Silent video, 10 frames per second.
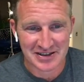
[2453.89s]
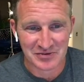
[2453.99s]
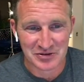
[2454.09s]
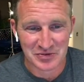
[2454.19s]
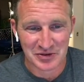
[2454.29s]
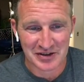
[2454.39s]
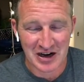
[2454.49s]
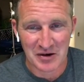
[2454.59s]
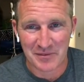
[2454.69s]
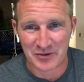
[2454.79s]
It was really
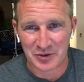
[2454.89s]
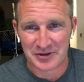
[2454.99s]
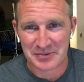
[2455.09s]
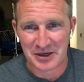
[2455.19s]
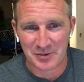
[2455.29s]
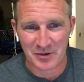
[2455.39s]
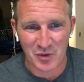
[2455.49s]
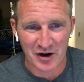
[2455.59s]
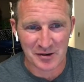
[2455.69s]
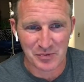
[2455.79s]
helpful to be able to
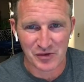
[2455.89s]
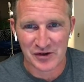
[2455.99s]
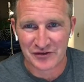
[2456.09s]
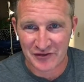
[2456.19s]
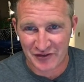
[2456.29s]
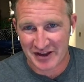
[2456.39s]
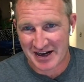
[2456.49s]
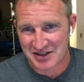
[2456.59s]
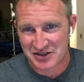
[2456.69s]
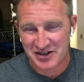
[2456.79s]
waterproof the
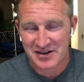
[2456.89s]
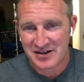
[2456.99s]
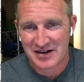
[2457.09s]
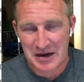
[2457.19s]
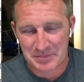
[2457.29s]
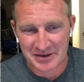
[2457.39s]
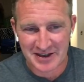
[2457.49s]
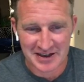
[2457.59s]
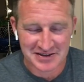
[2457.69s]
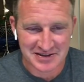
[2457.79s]
flange up
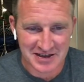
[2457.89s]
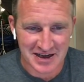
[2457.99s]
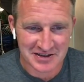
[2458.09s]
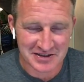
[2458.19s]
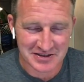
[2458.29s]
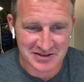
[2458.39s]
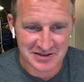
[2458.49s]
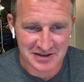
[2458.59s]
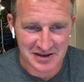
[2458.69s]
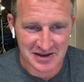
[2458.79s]
against the edges
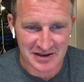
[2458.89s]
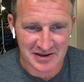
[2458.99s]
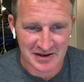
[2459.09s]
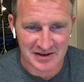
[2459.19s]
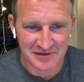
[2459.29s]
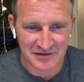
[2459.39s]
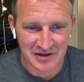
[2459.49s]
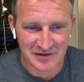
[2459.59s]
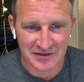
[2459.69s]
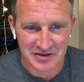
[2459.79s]
uh, of, of